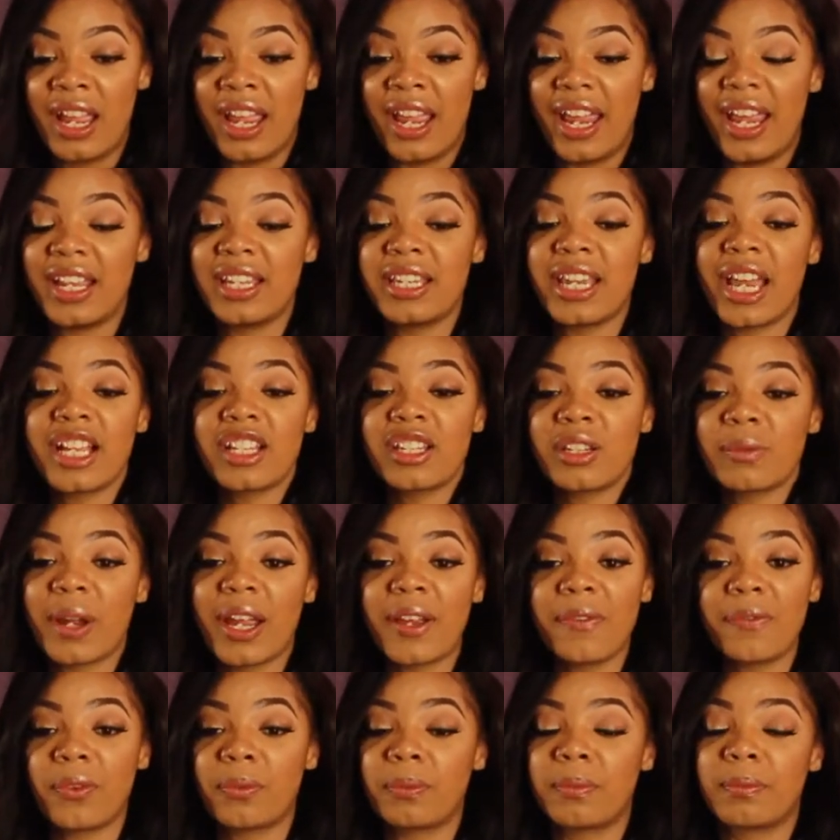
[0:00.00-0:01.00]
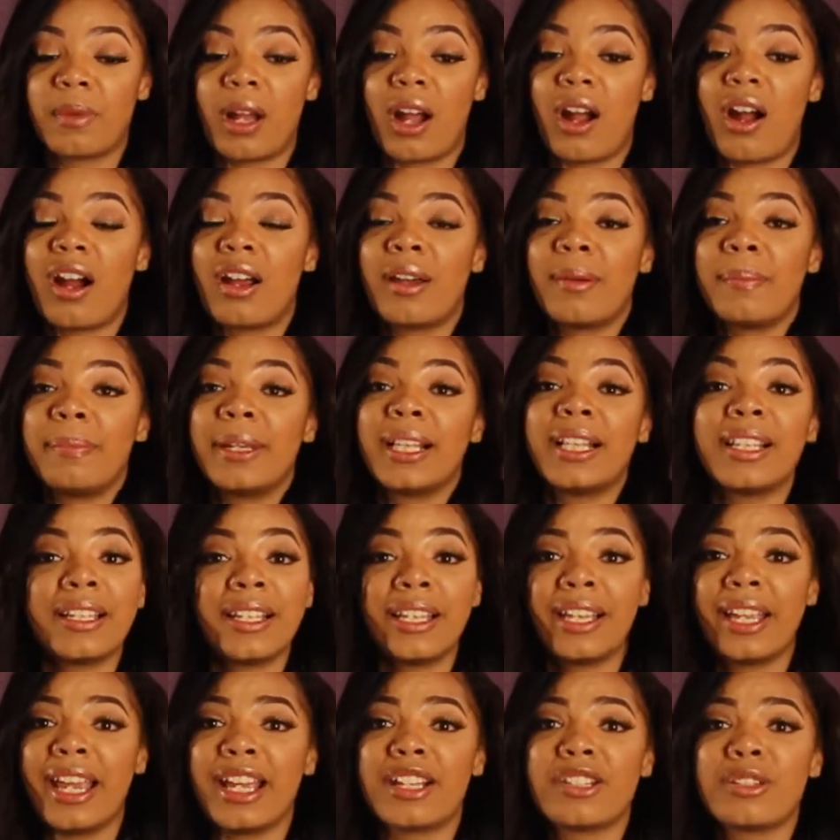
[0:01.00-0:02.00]
It takes away from our
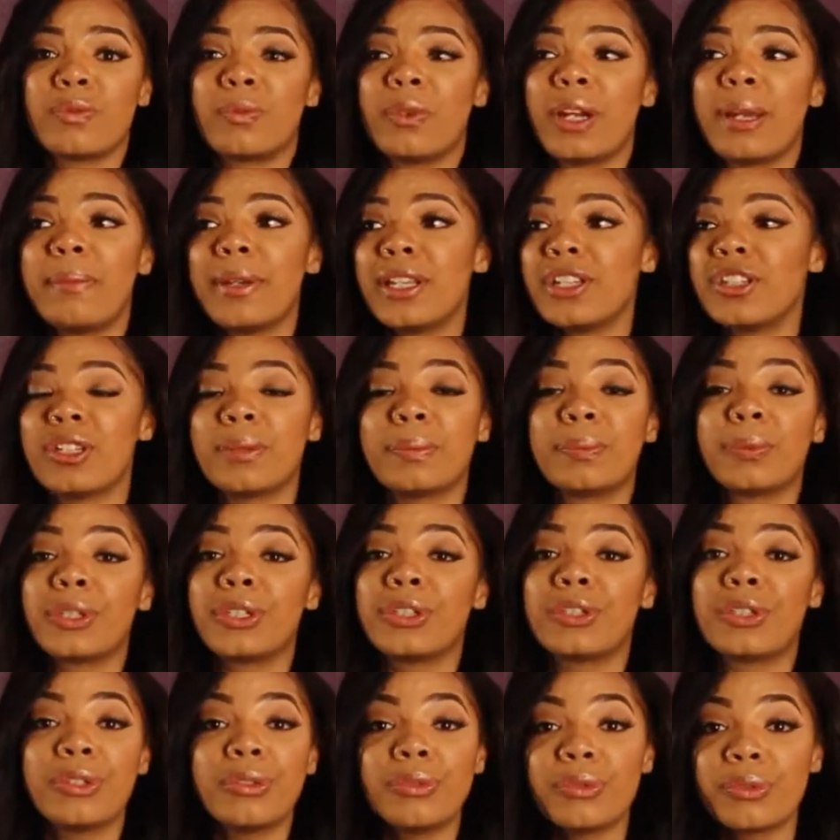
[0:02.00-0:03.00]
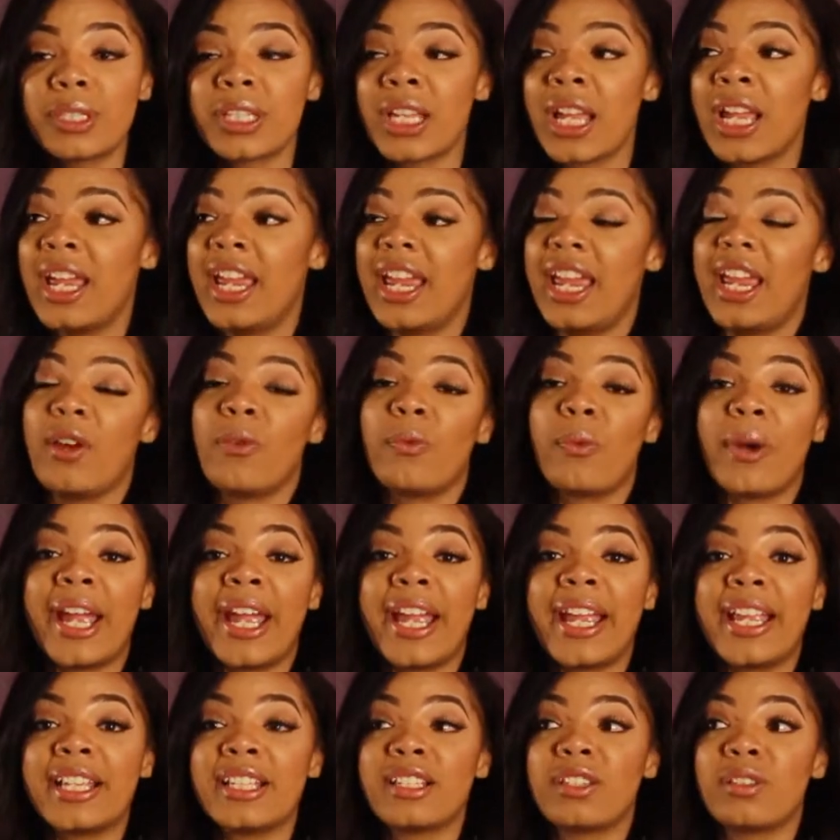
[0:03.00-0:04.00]
ability as women to produce in
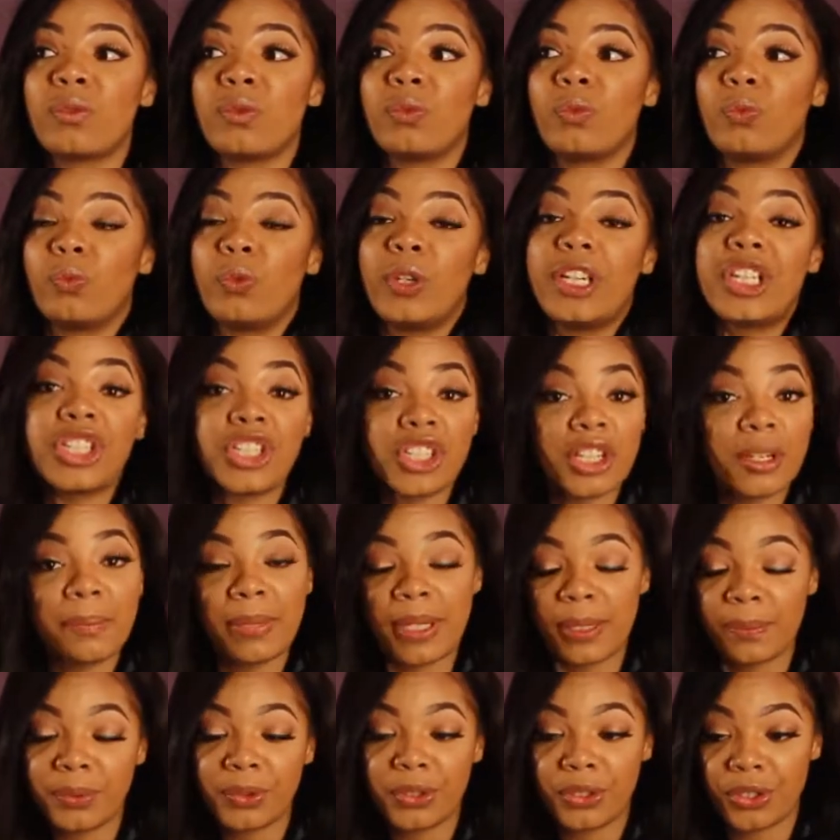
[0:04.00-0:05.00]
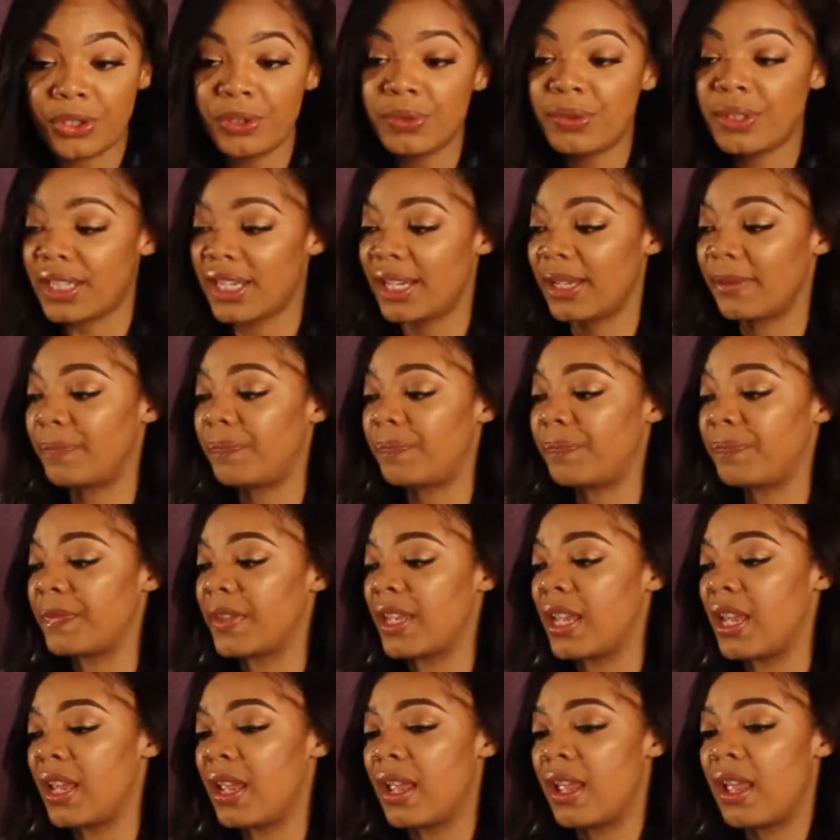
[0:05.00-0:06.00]
ways we should be producing.
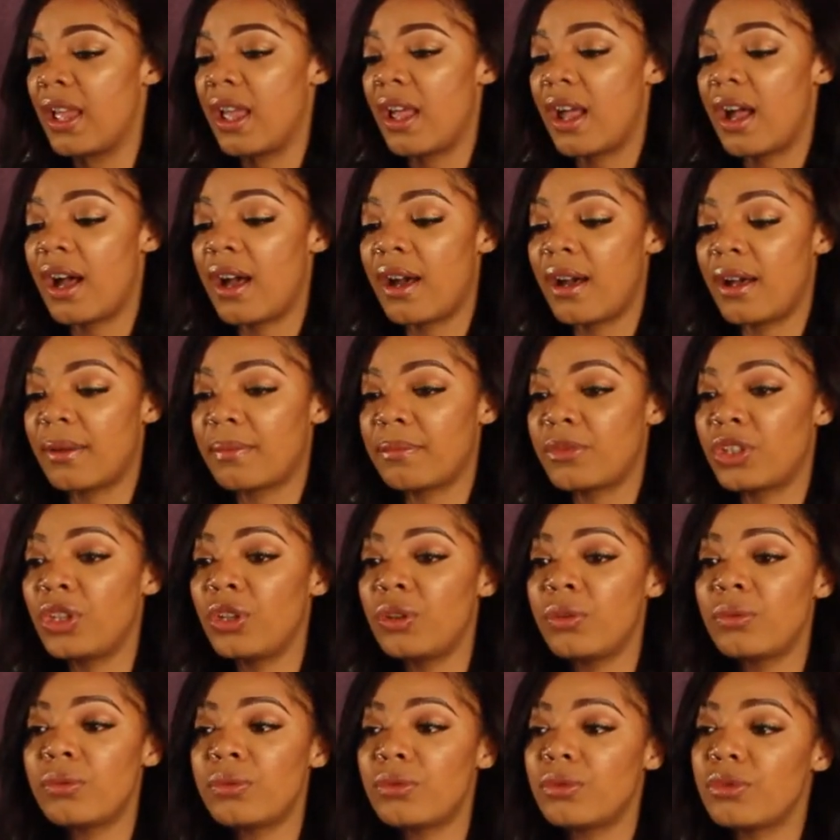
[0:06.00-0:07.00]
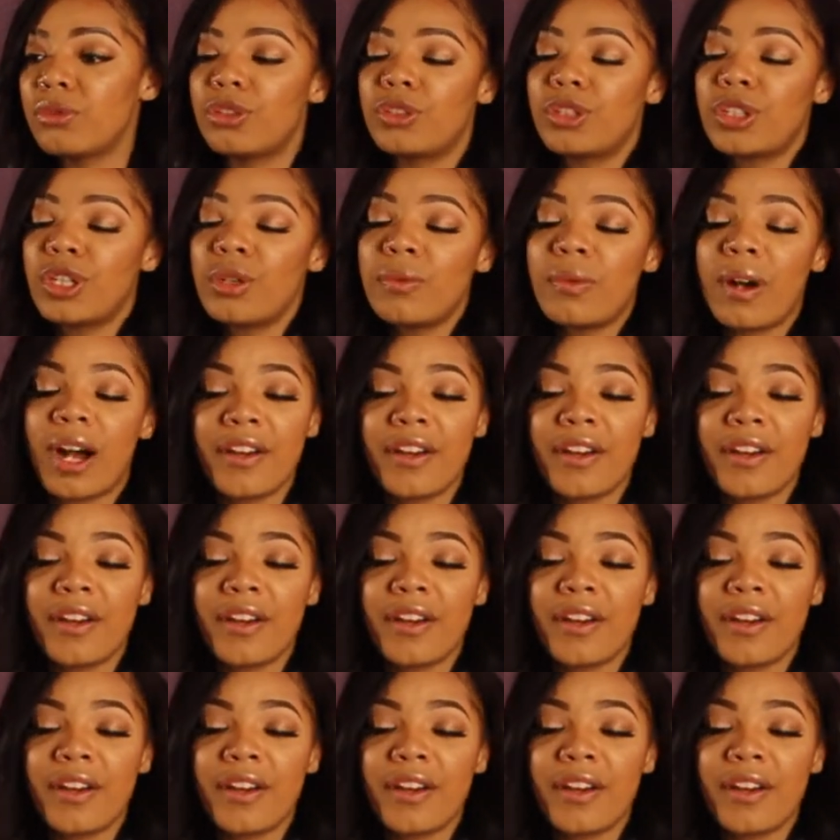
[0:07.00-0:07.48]
Too